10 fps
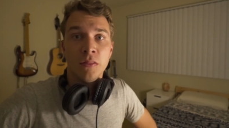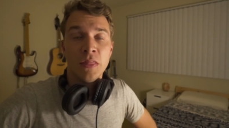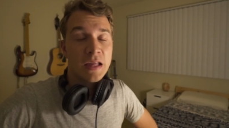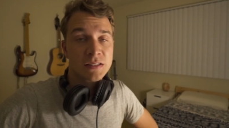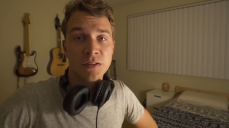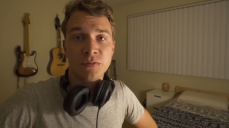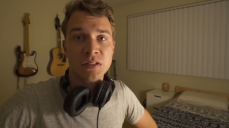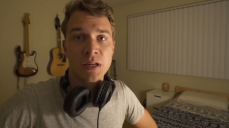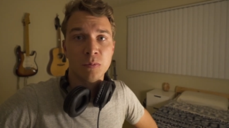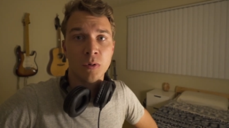That's it for
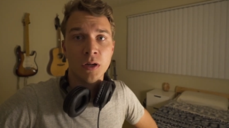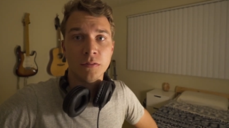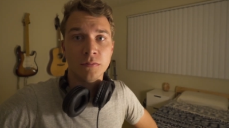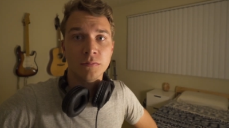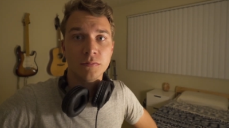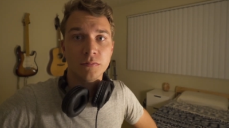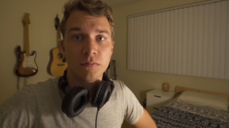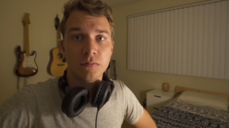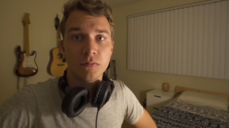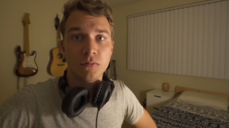step 1.
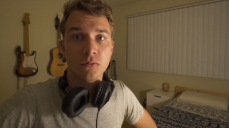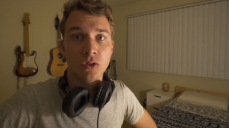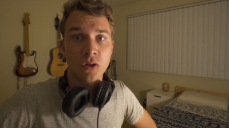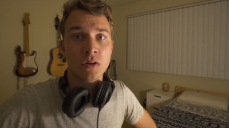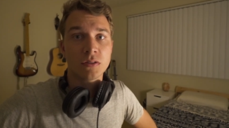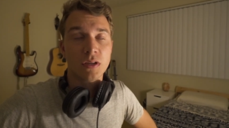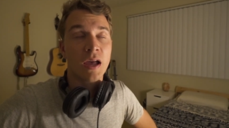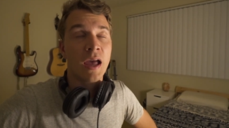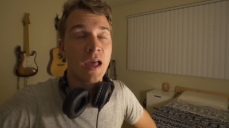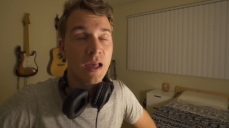Learned a
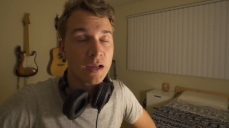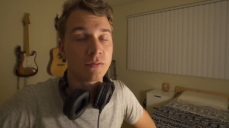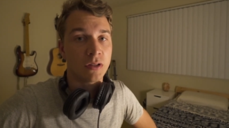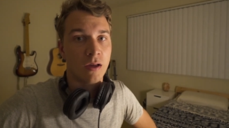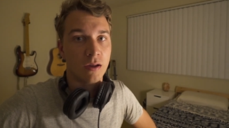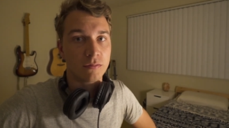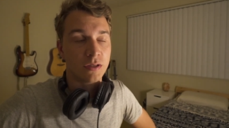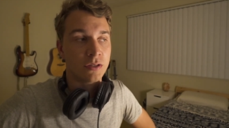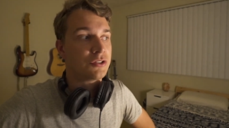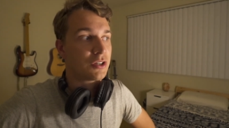heck of a lot
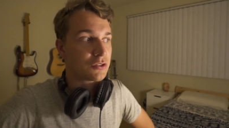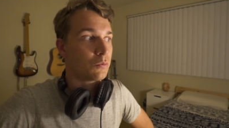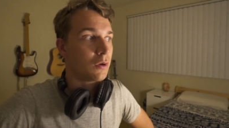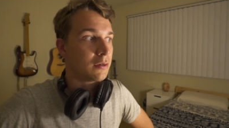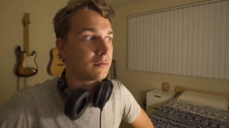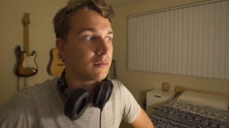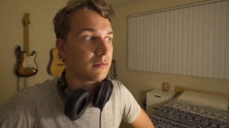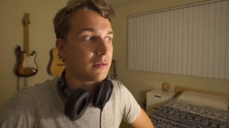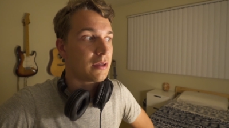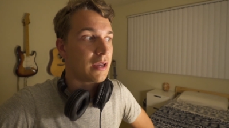in just one
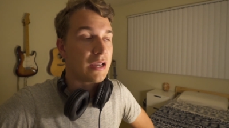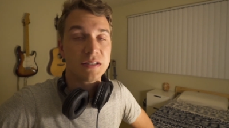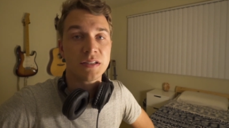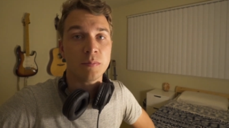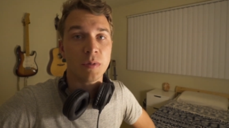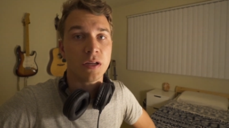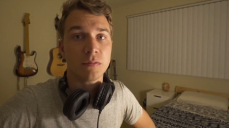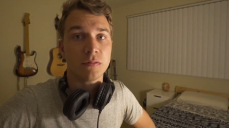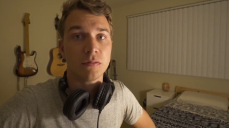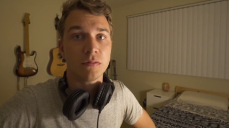
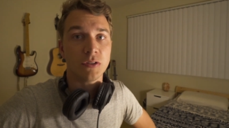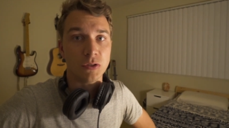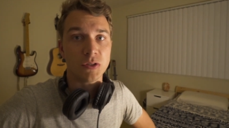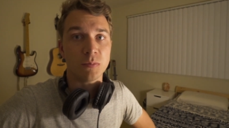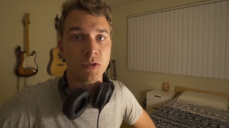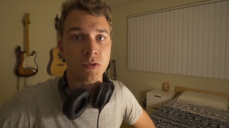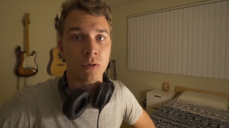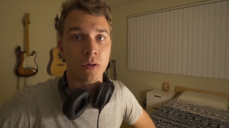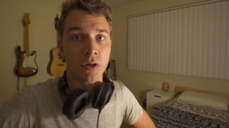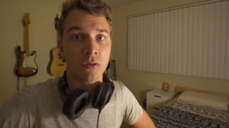18-minute YouTube
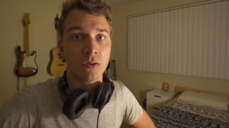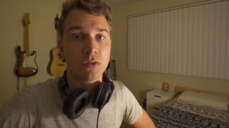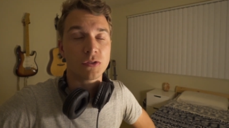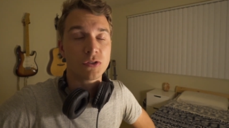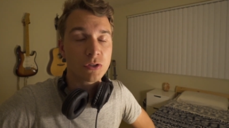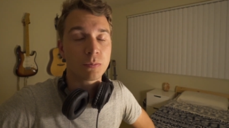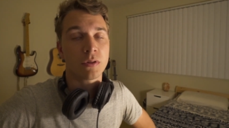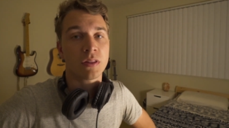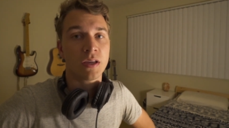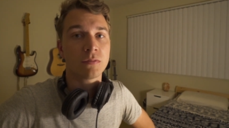tutorial. Super
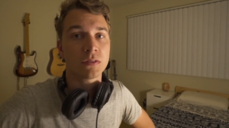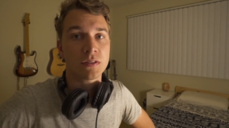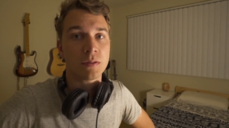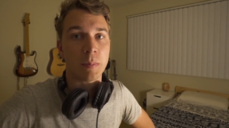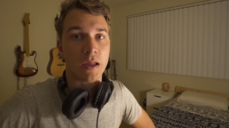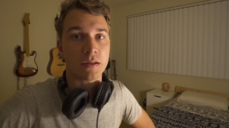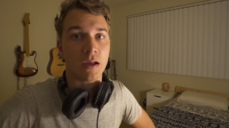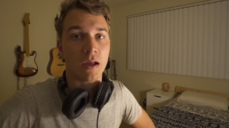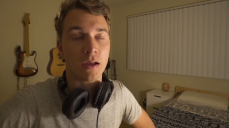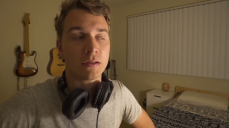thankful to the band
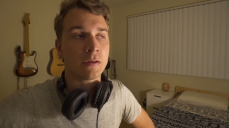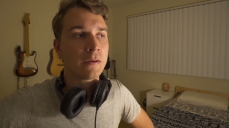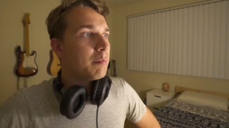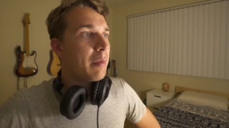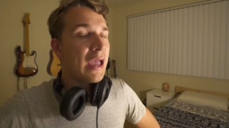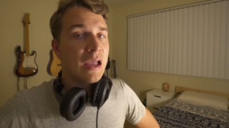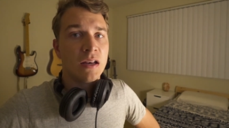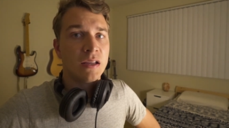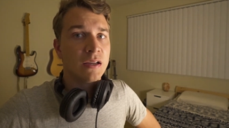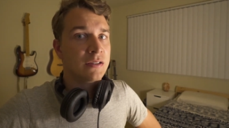guide.
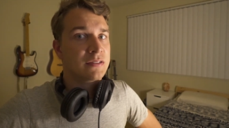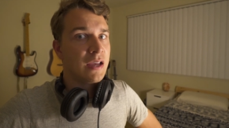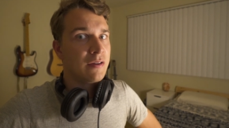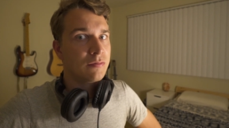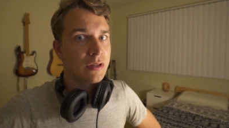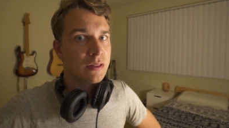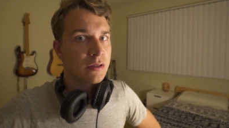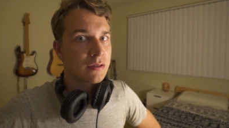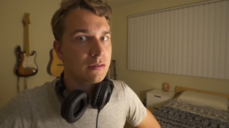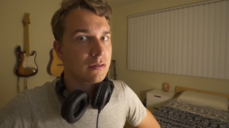Panning is
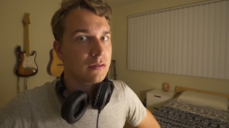everything.